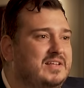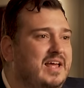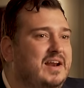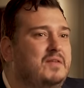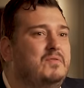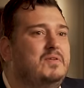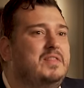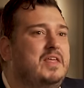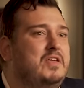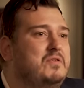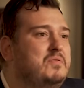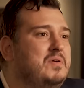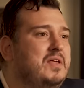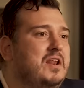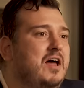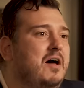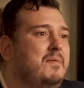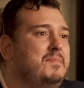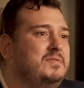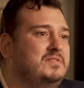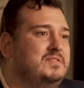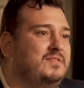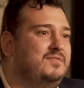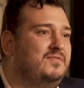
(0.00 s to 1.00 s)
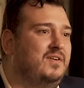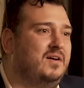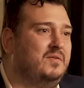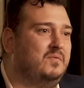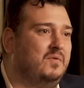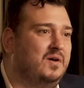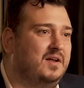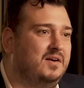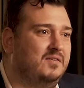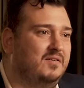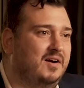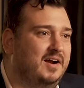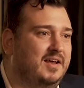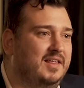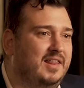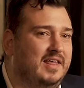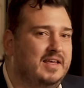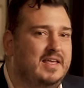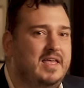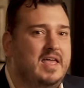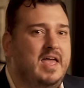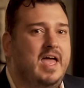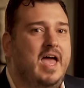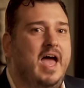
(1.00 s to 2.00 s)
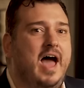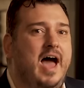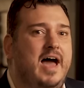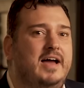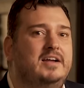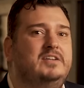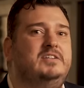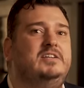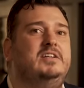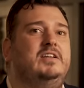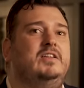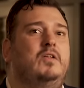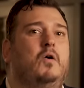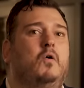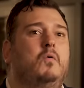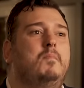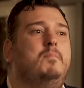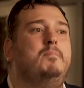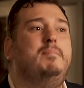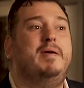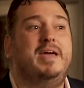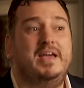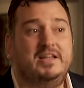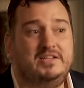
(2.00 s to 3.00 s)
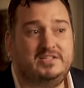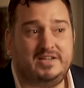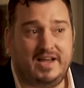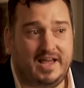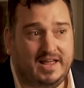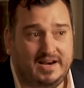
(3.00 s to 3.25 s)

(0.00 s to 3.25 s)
Anyone that you can help is a fun one, right? Like, mm-hmm. I actually don't pitch